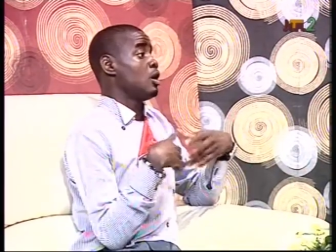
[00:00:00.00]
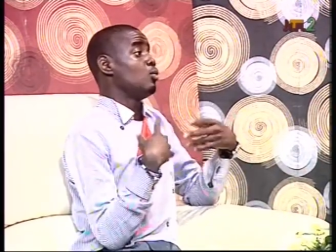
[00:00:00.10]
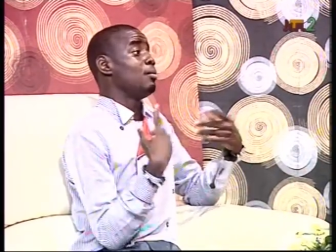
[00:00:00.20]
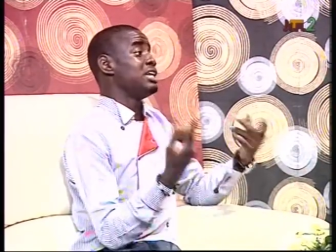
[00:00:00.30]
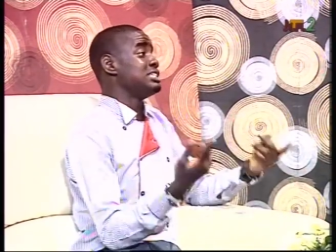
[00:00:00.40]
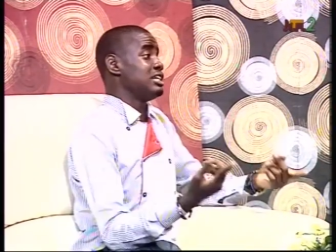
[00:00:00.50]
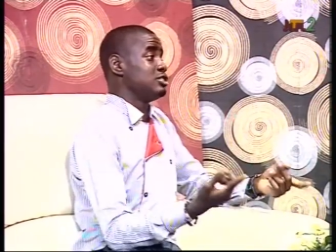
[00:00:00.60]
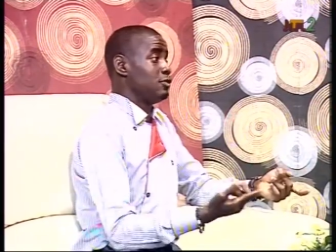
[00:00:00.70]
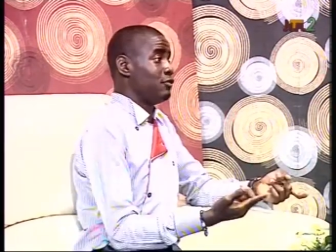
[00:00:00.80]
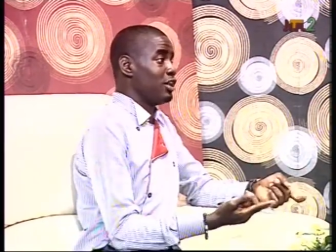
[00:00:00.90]
women tend
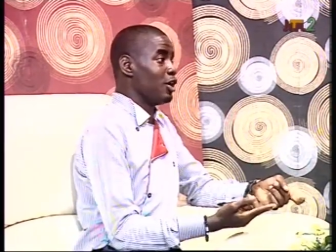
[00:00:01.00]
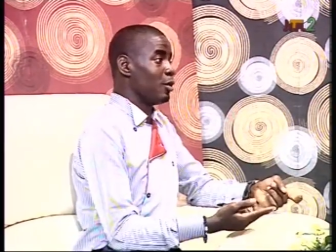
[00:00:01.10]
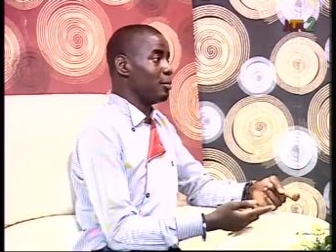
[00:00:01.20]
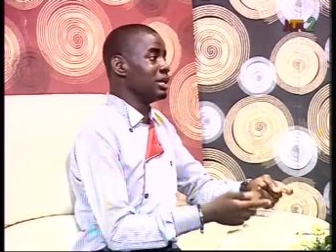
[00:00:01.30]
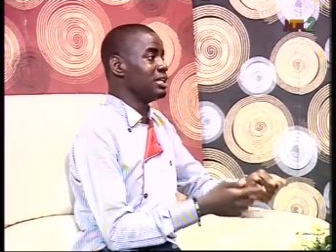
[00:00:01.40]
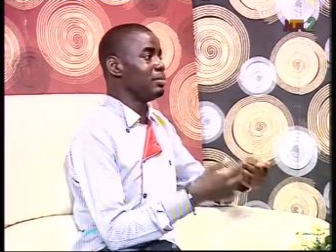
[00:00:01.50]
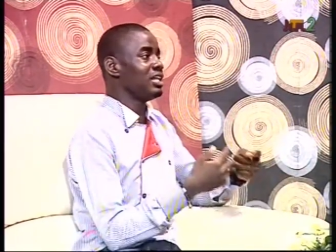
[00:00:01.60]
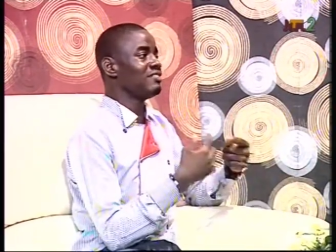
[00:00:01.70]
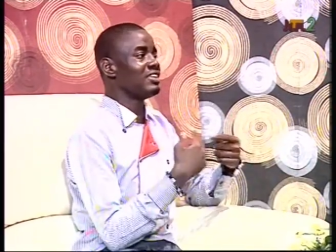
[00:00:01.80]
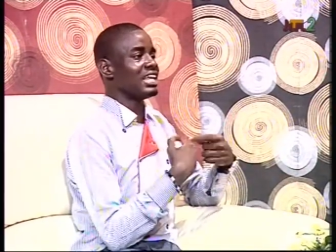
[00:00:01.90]
to flare up, but they yeah.
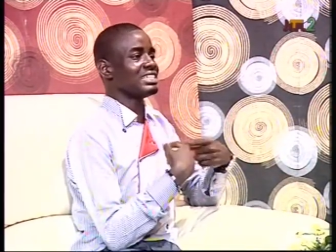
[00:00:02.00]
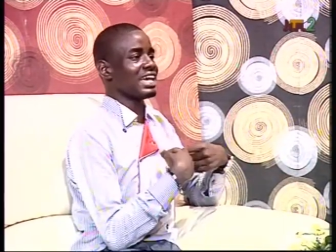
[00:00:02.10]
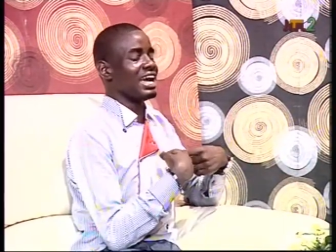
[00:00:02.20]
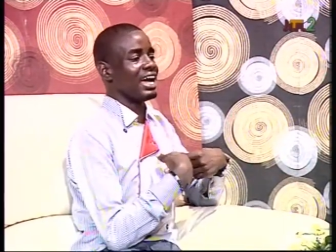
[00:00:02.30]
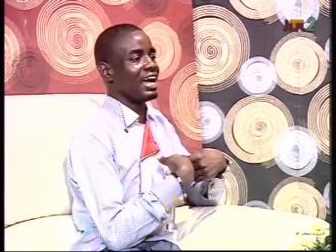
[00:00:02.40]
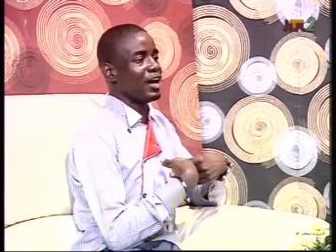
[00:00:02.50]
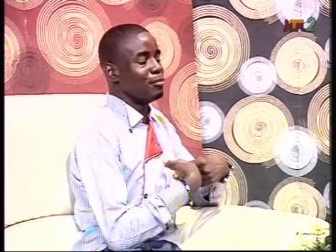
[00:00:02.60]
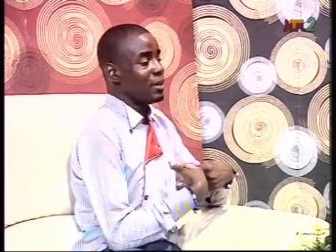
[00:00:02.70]
believe that uh,